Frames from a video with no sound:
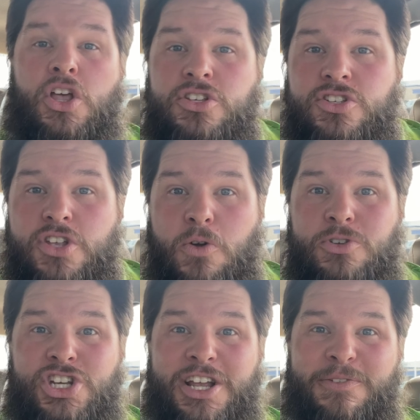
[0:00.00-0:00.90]
So
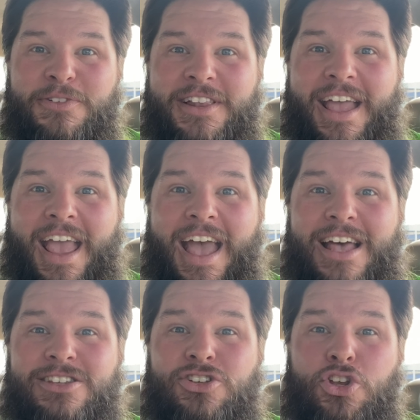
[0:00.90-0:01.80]
Chick-fil-A
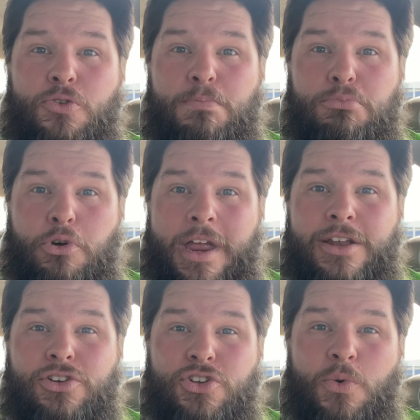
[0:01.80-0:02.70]
has two
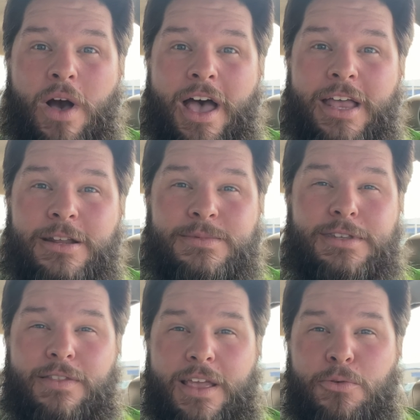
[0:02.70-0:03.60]
brand new items
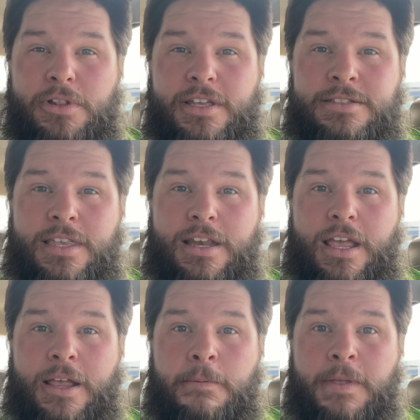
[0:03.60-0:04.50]
that they released
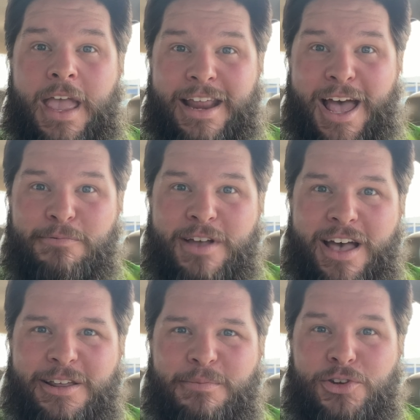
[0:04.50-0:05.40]
today, and I've
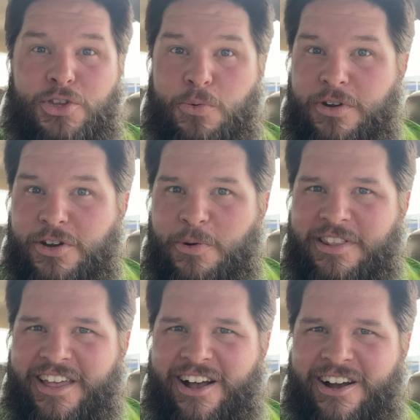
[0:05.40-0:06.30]
got them. Do you want to know
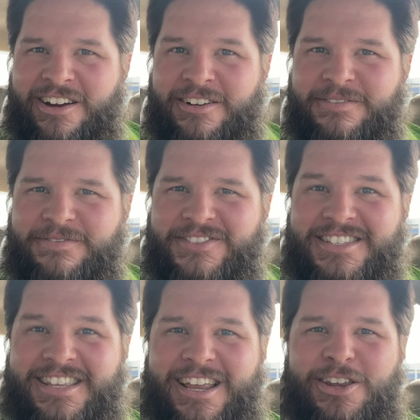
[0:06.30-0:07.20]
what they are?
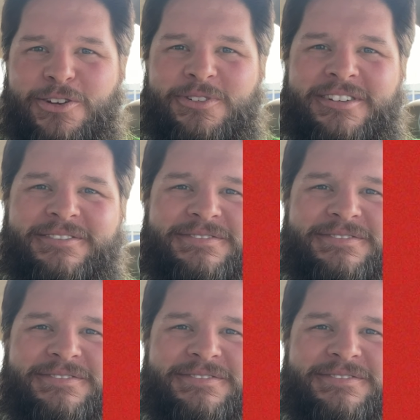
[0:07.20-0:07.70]
Stay tuned.